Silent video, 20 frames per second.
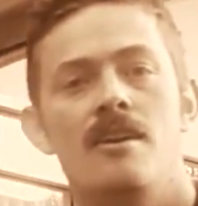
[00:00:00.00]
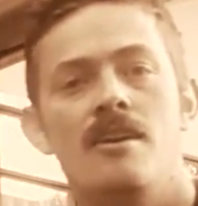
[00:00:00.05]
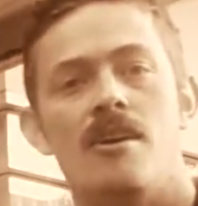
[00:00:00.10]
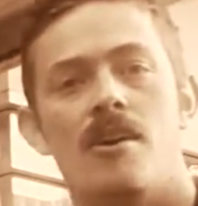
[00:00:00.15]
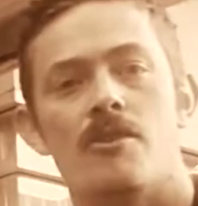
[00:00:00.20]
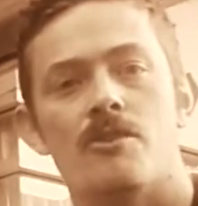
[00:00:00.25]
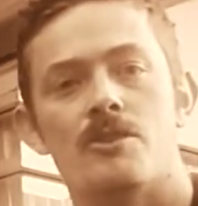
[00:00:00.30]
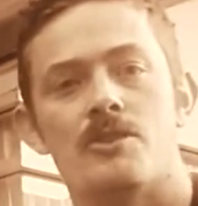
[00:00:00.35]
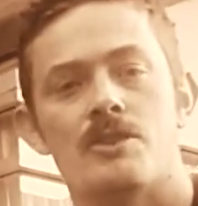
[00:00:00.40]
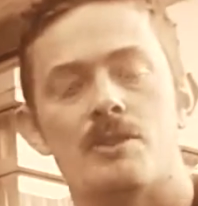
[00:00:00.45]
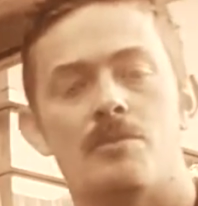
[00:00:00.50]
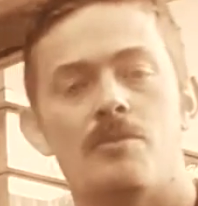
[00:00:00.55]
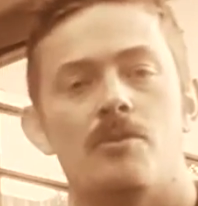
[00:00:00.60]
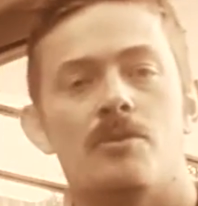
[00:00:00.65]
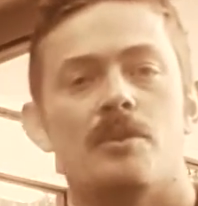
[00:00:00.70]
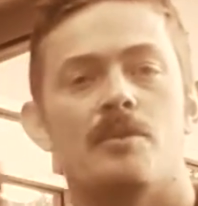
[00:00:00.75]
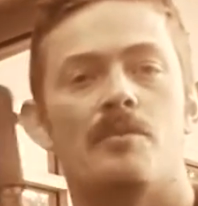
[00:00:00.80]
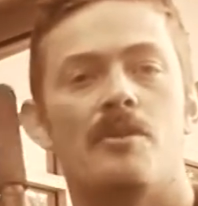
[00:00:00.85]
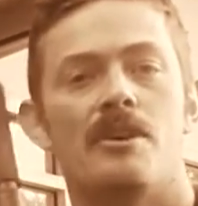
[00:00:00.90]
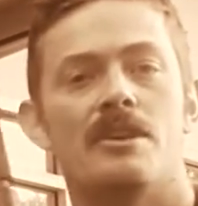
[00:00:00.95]
I'll just support
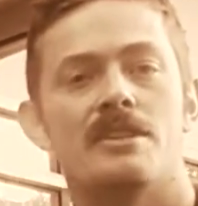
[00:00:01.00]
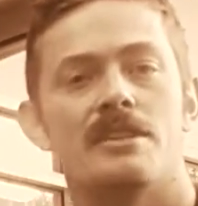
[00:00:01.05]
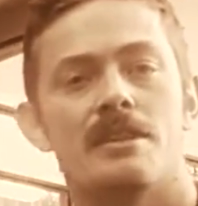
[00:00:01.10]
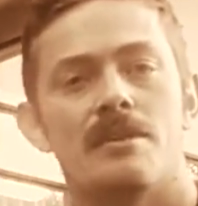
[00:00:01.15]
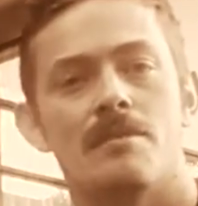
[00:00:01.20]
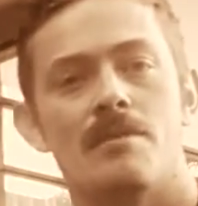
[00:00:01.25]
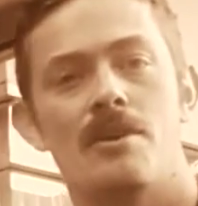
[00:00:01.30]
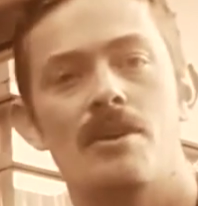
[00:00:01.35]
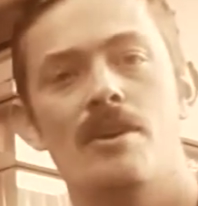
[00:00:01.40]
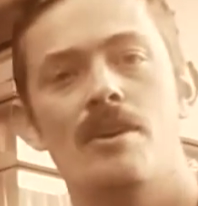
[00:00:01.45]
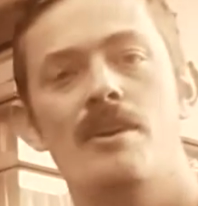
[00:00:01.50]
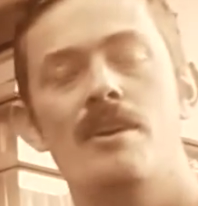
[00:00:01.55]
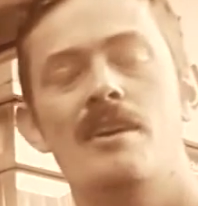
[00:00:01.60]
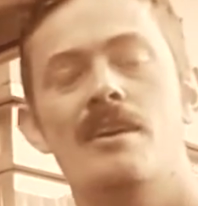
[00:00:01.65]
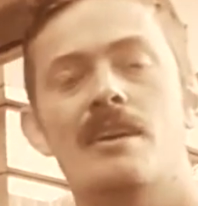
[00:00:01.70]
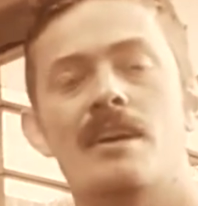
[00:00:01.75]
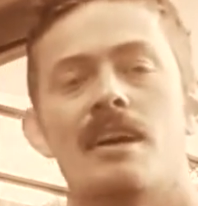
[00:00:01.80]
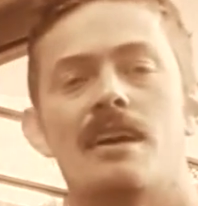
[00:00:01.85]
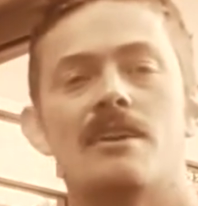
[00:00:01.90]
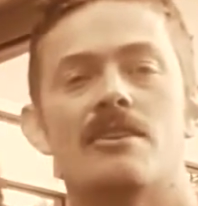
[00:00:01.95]
the bicep,
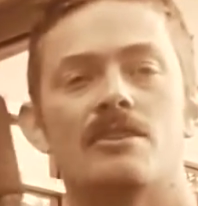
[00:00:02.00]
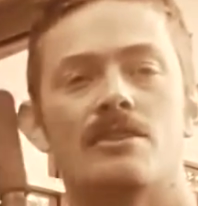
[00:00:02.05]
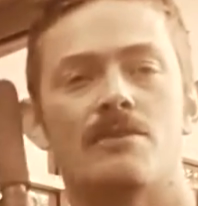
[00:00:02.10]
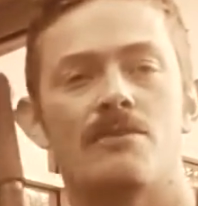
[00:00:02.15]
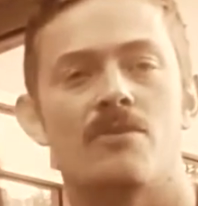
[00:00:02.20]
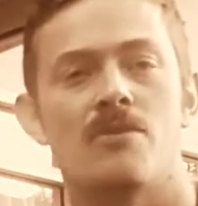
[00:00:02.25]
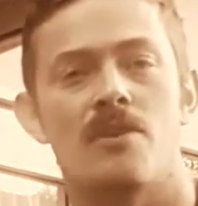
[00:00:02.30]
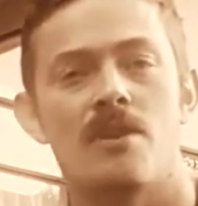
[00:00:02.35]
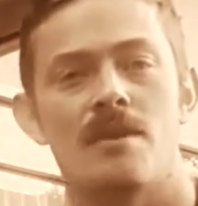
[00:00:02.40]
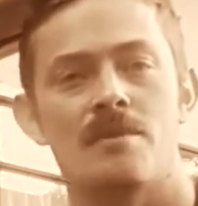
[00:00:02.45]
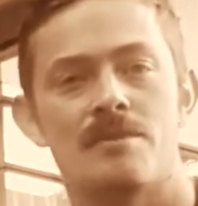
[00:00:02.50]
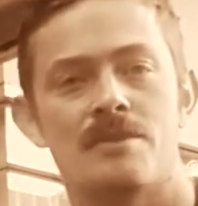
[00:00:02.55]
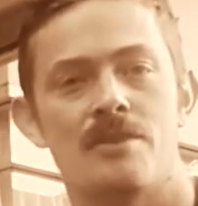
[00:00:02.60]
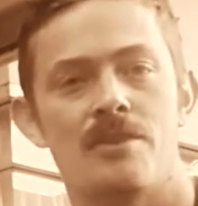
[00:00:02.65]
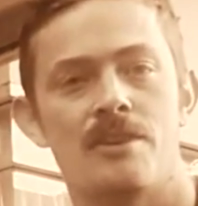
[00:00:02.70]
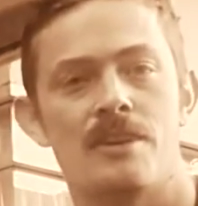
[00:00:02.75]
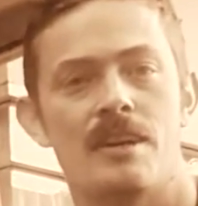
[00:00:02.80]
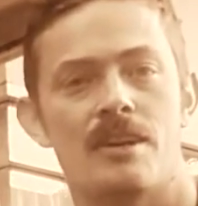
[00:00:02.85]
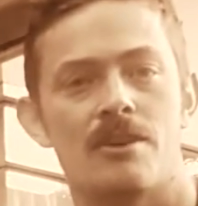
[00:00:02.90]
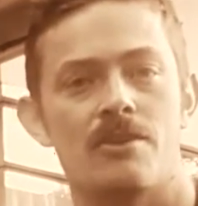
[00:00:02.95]
okay, because the forearm's
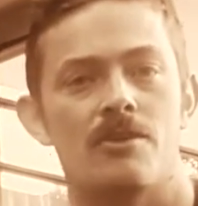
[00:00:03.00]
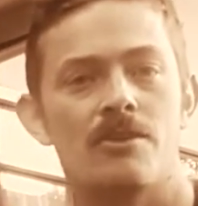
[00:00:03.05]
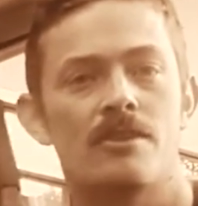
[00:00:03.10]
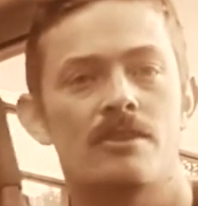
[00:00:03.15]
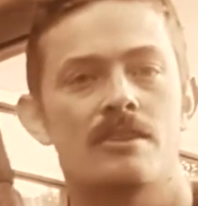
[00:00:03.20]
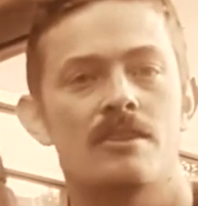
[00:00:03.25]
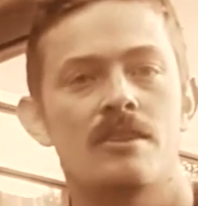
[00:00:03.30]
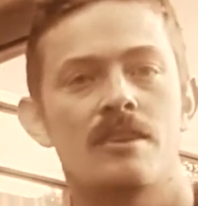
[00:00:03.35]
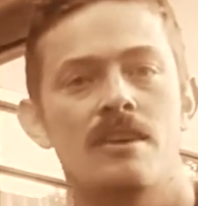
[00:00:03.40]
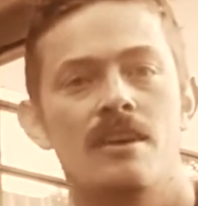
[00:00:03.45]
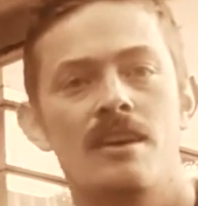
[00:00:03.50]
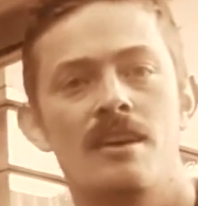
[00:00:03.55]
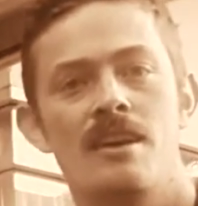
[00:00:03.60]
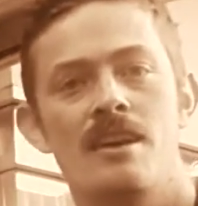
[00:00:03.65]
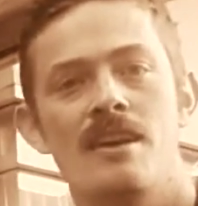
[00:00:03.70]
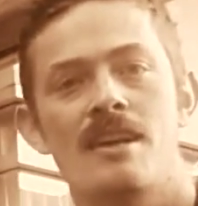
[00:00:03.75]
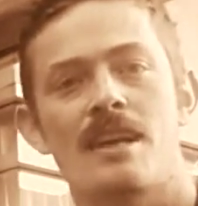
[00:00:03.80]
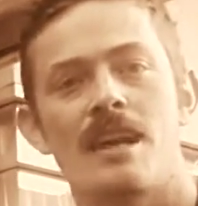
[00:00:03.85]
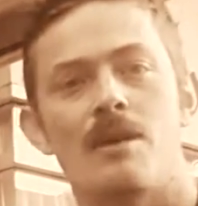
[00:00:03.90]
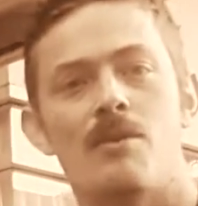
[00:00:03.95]
not yet cooked.
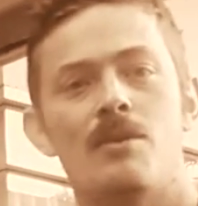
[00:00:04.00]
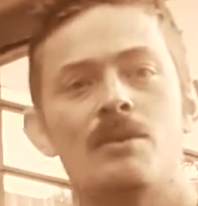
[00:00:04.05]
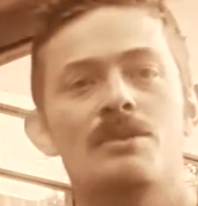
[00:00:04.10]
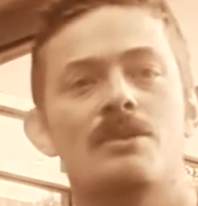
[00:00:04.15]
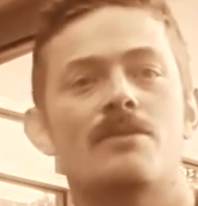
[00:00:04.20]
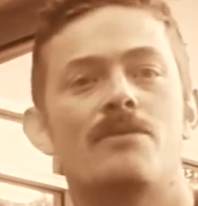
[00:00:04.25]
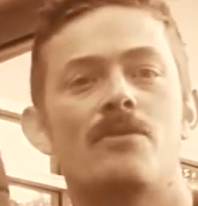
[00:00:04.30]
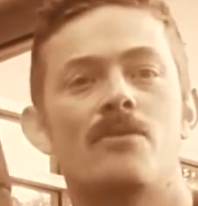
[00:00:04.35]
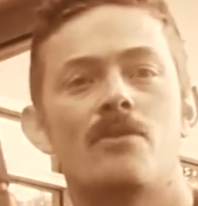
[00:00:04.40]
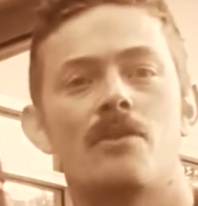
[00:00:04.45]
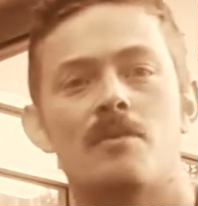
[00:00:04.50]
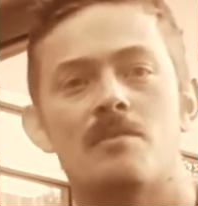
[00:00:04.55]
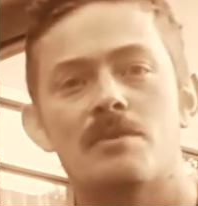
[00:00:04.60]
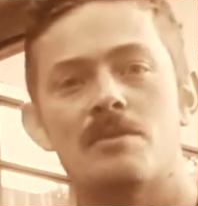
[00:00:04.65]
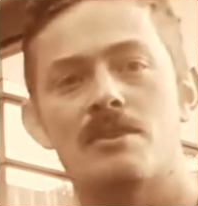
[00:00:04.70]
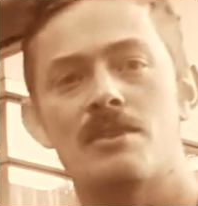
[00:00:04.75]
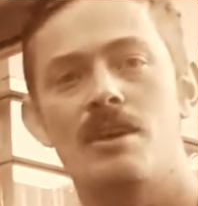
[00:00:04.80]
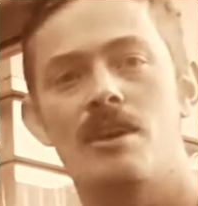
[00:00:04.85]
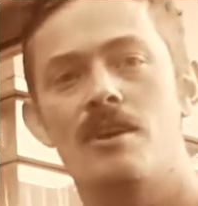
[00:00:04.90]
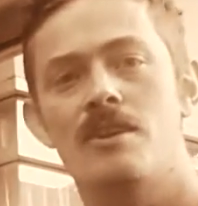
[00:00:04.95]
Okay, once the forearms,
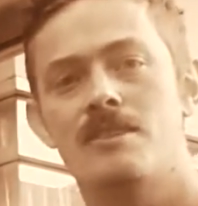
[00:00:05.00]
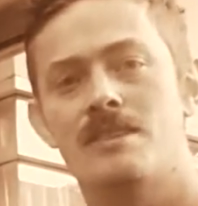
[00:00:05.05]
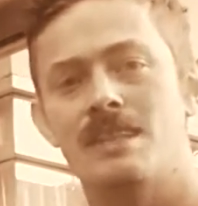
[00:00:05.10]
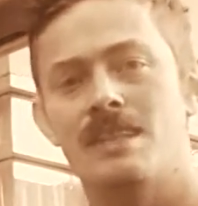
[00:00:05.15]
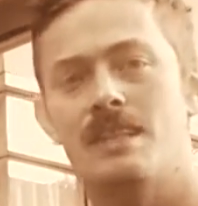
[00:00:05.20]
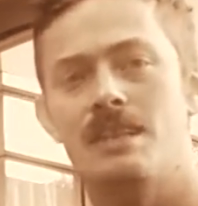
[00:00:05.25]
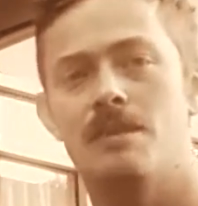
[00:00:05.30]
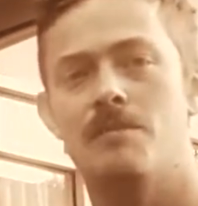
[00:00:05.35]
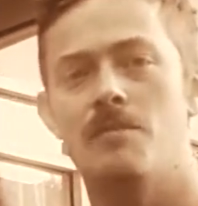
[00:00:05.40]
see at the